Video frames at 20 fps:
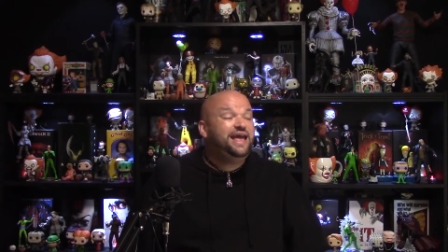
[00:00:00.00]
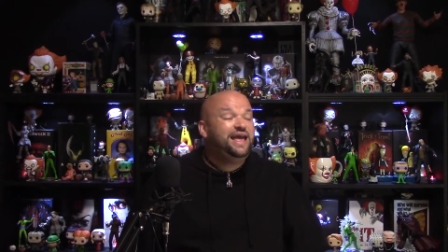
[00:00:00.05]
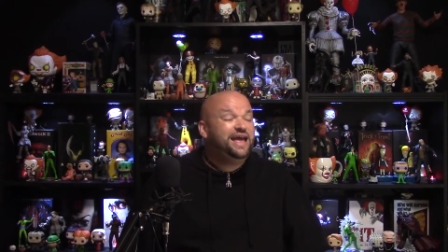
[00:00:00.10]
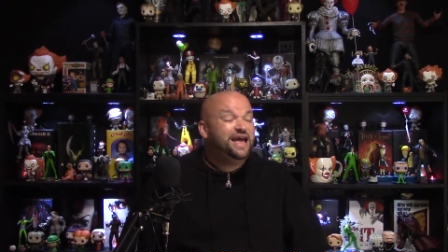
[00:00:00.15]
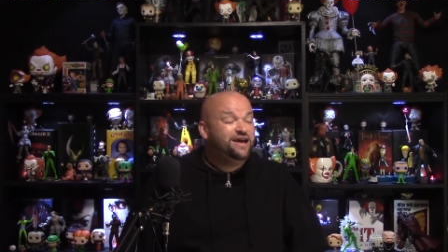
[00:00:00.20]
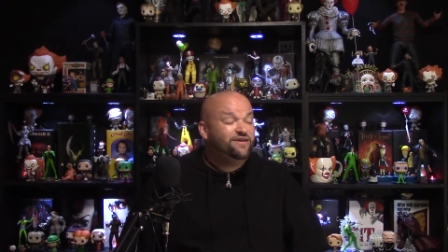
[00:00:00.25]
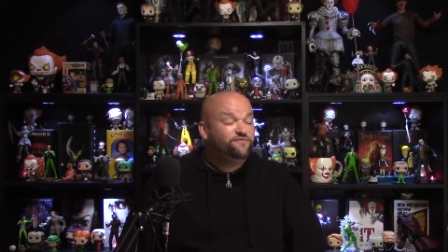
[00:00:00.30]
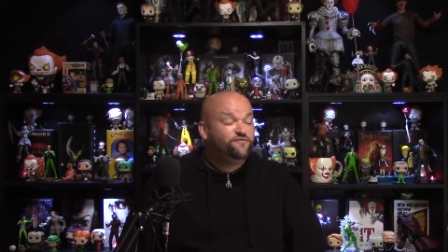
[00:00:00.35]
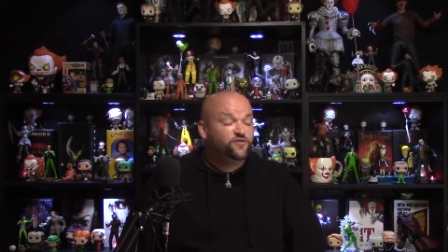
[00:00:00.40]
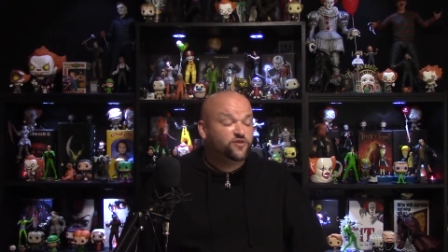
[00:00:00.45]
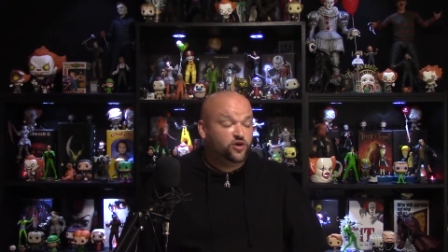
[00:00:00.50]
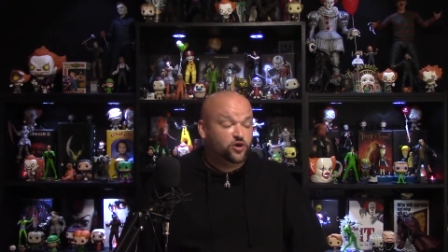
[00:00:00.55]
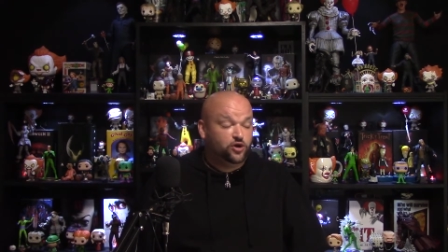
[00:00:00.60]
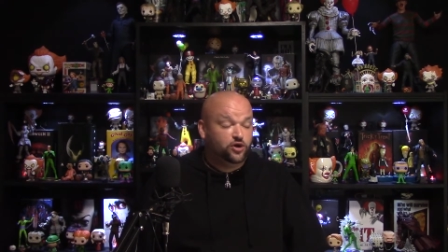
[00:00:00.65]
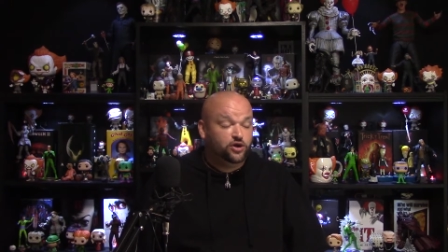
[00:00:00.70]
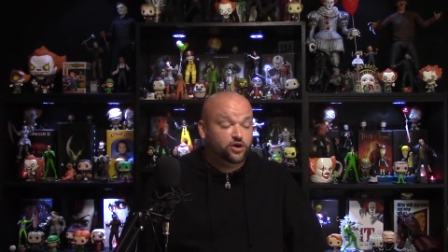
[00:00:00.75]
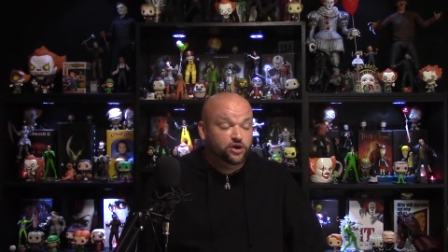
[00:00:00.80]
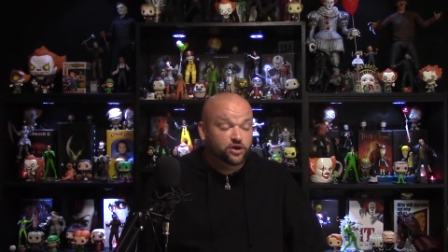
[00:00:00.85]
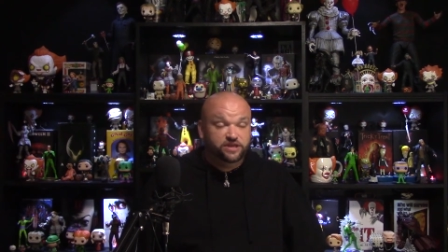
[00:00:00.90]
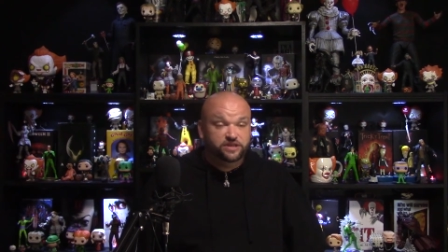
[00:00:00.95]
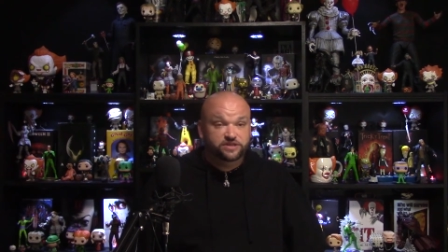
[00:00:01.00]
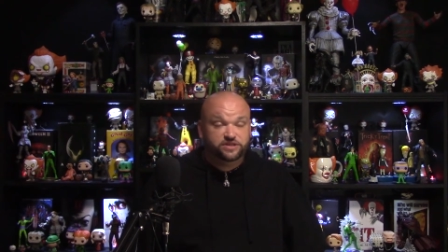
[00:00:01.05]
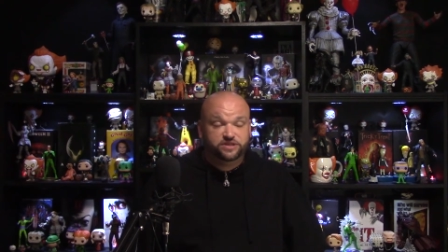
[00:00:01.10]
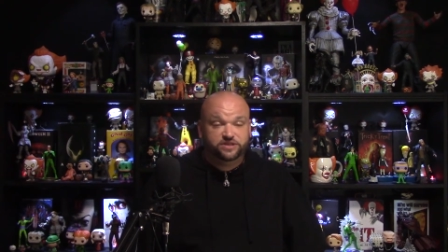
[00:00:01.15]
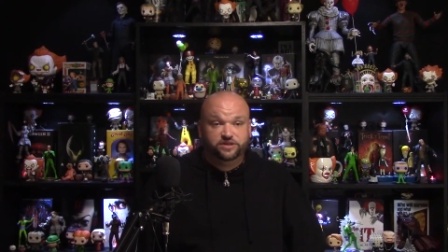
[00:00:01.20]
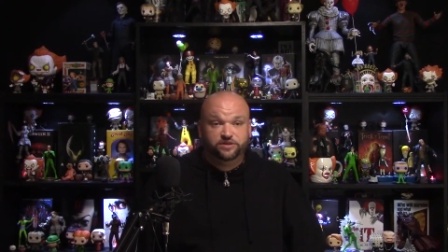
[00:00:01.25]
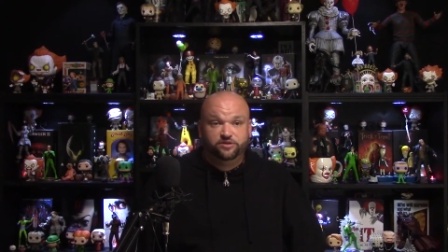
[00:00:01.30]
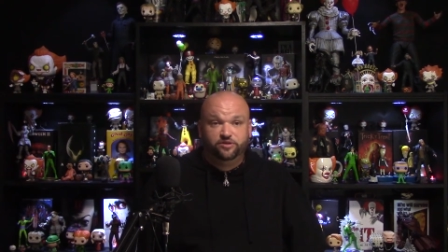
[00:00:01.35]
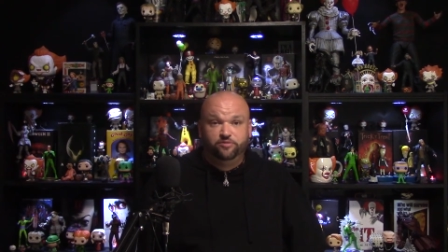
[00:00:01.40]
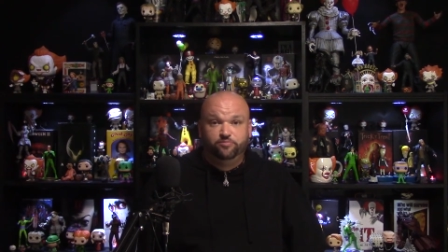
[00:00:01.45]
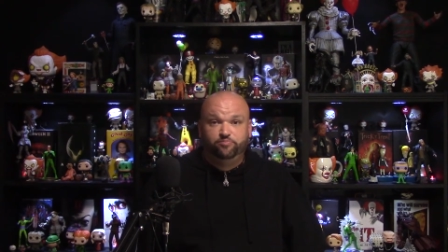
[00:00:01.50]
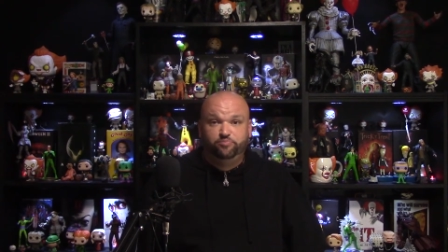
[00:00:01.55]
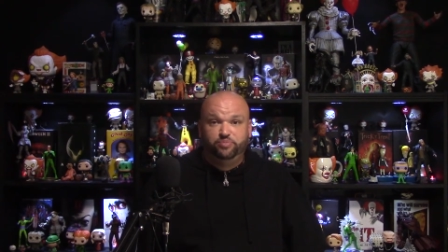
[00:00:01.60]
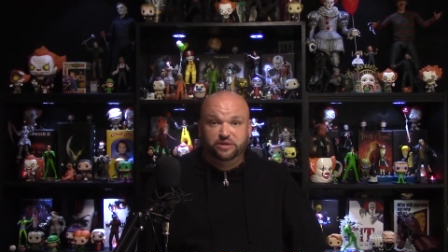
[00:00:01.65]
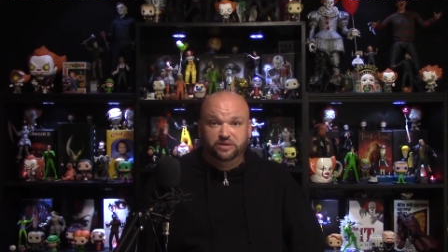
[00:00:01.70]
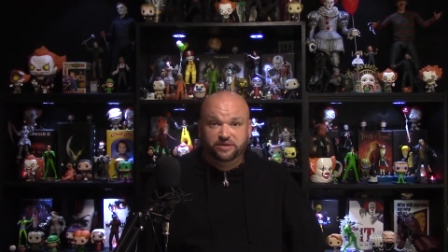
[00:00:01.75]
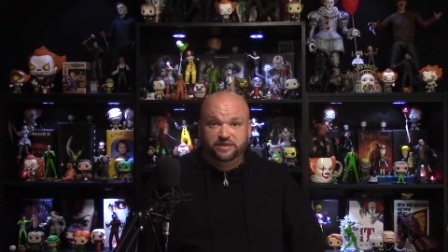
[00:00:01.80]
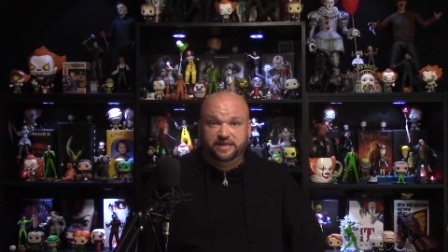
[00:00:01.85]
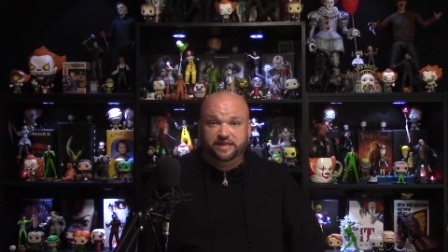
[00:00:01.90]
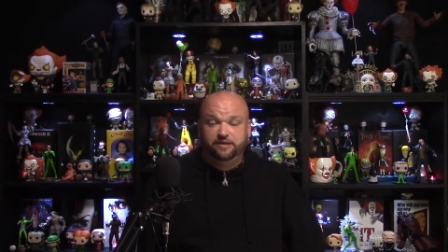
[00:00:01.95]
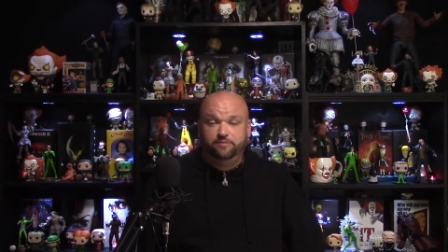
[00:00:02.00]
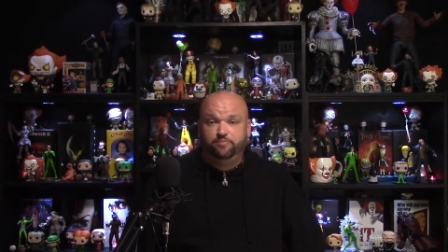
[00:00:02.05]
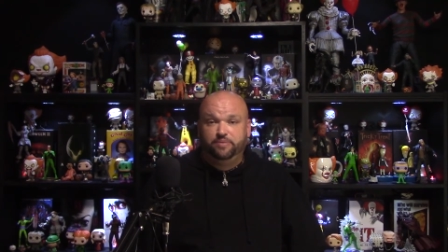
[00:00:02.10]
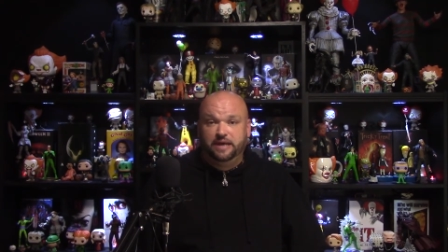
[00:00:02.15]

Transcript: ever consider building